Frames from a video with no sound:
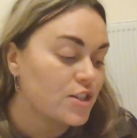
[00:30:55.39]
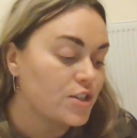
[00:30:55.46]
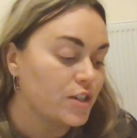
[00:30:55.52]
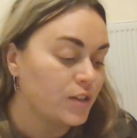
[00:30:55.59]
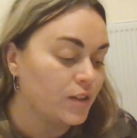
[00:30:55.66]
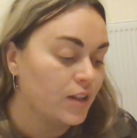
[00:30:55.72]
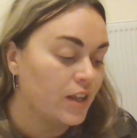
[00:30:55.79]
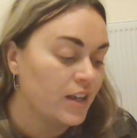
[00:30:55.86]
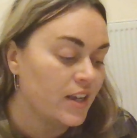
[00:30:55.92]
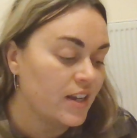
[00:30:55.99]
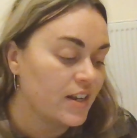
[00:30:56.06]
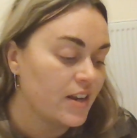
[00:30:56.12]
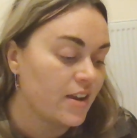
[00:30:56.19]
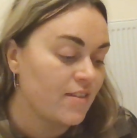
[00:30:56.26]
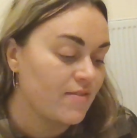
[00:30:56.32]
to
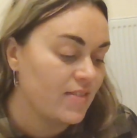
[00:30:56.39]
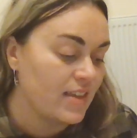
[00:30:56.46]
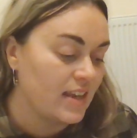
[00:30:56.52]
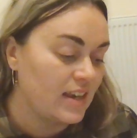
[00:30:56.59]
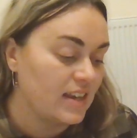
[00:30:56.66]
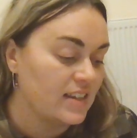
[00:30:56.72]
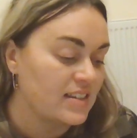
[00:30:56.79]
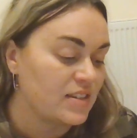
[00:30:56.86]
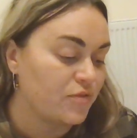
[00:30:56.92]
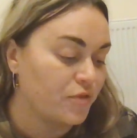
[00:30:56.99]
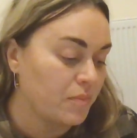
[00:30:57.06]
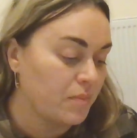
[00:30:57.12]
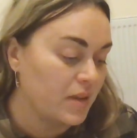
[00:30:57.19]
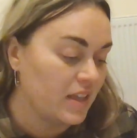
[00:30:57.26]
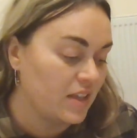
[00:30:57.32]
learn of these
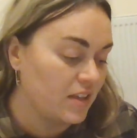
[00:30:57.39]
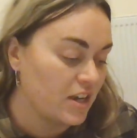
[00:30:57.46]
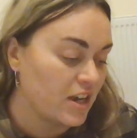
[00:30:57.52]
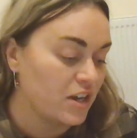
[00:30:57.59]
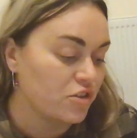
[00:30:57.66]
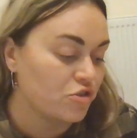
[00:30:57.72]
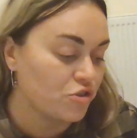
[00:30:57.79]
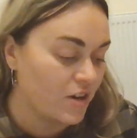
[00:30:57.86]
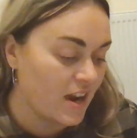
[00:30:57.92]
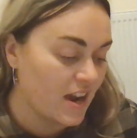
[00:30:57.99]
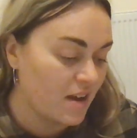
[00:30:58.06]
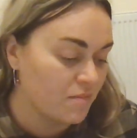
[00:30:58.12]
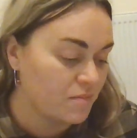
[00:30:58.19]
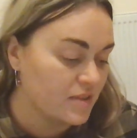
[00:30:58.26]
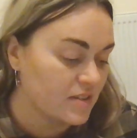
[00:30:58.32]
familiar
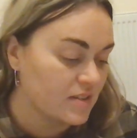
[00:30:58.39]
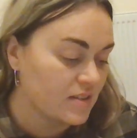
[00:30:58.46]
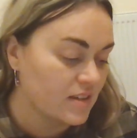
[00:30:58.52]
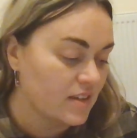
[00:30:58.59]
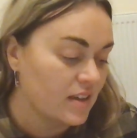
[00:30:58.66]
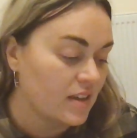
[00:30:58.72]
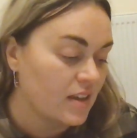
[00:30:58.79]
traps.